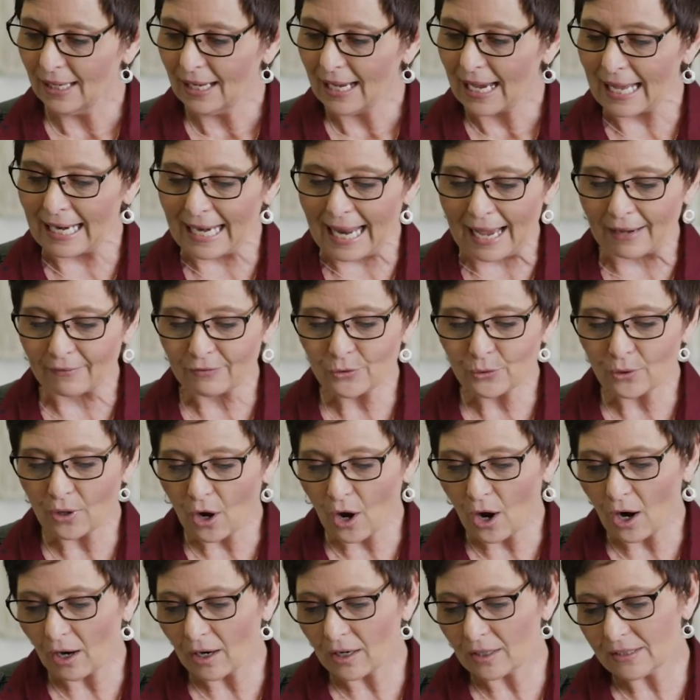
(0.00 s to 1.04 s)
And after a
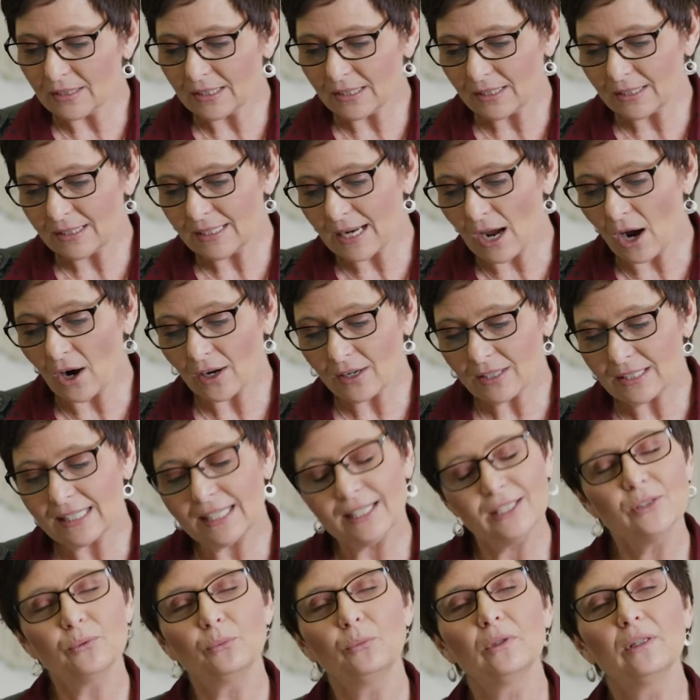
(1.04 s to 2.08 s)
hard
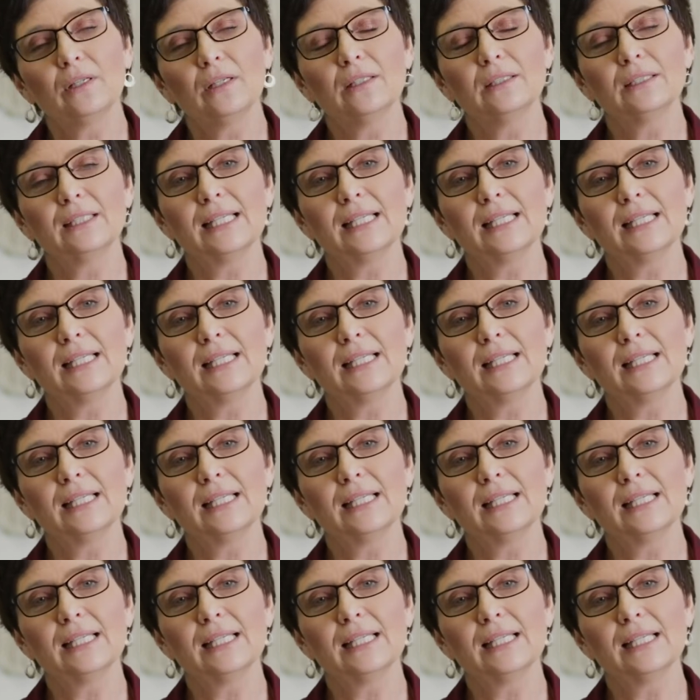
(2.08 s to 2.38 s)
day's work,